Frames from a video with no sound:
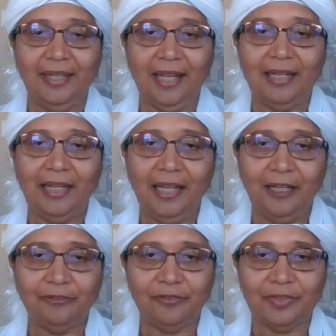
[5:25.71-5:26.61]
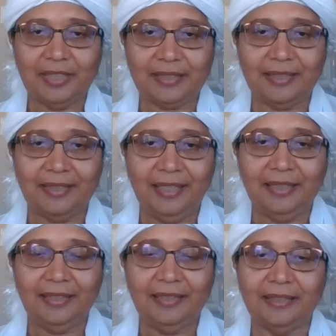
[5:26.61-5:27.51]
and love is the
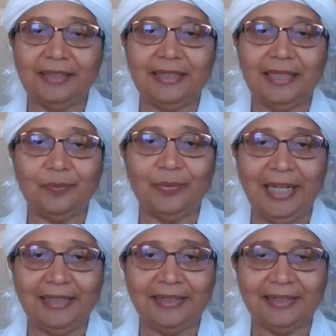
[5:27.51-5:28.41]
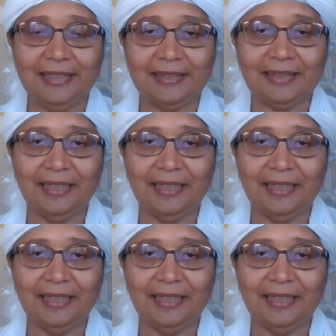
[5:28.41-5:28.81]
thing that binds us.